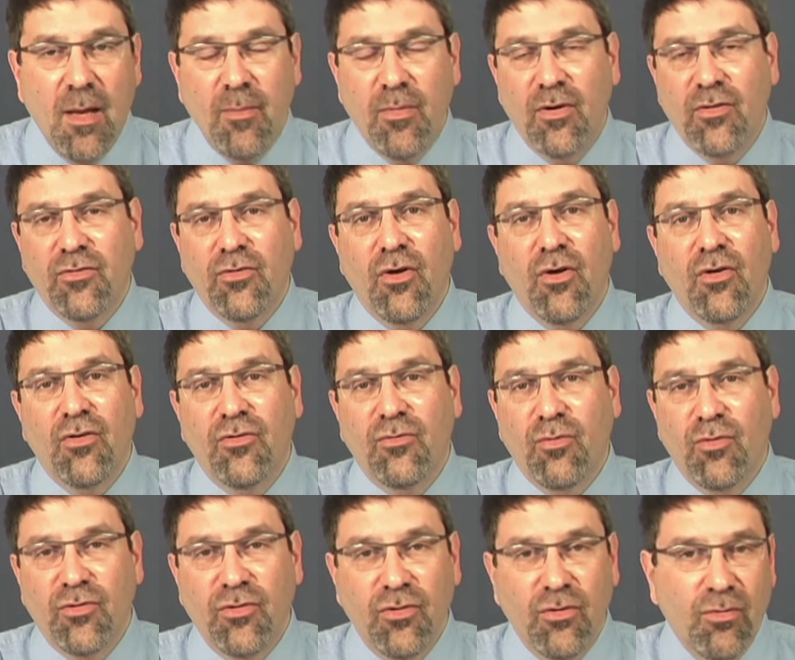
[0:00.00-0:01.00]
But as long as
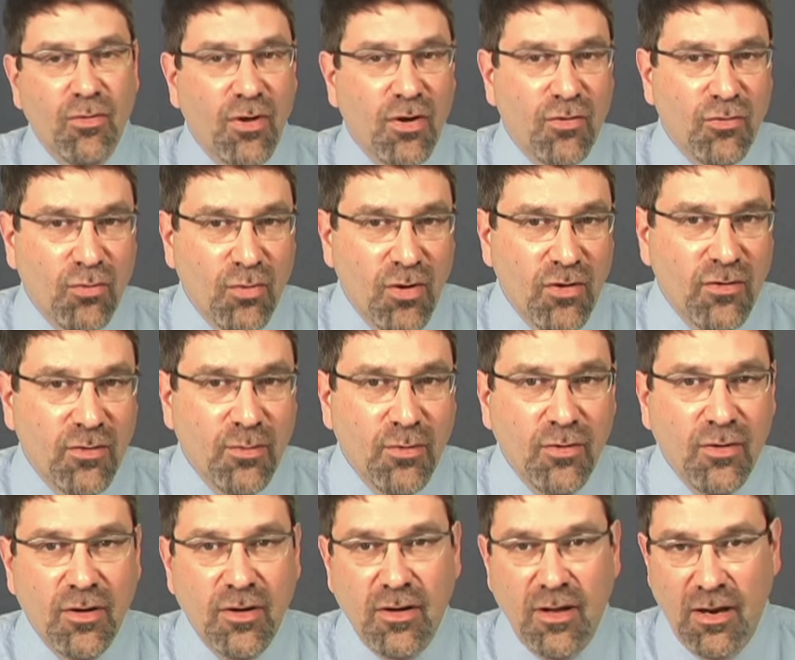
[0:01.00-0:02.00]
what you're doing is
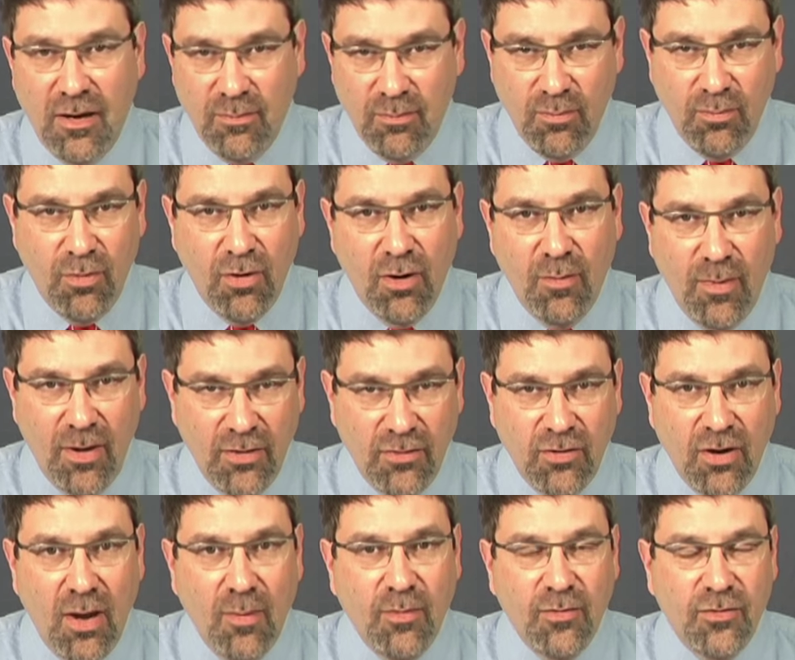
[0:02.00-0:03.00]
reasonable, and, and part of my
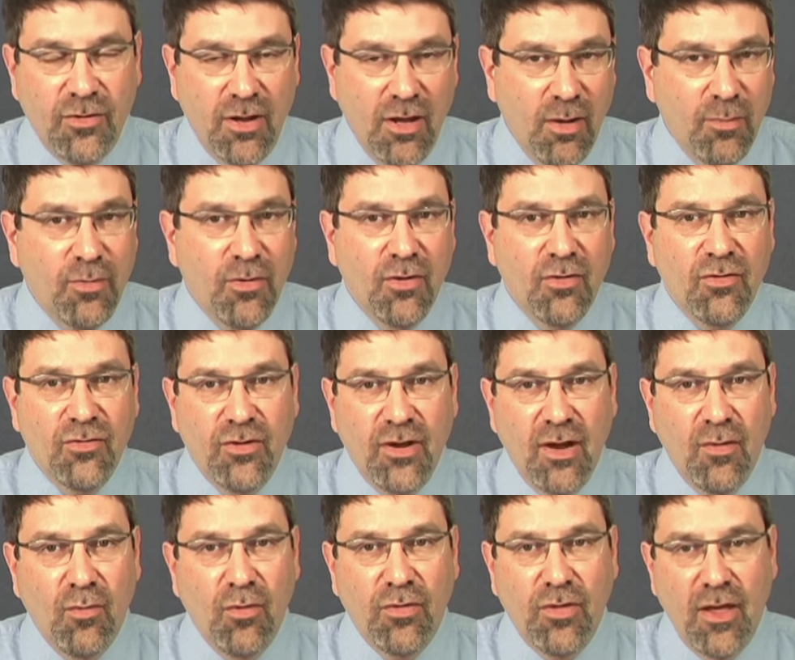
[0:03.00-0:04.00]
job is to help you
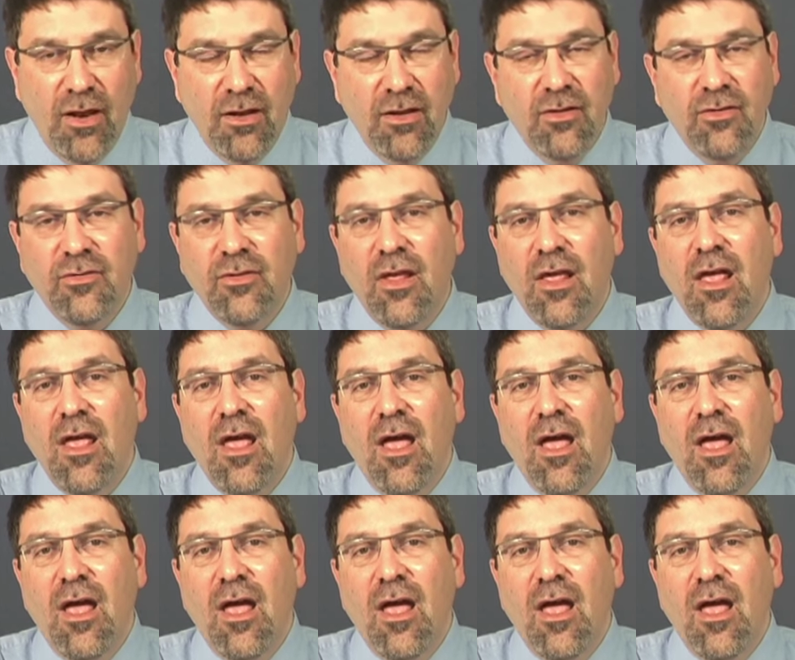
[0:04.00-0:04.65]
understand what that is,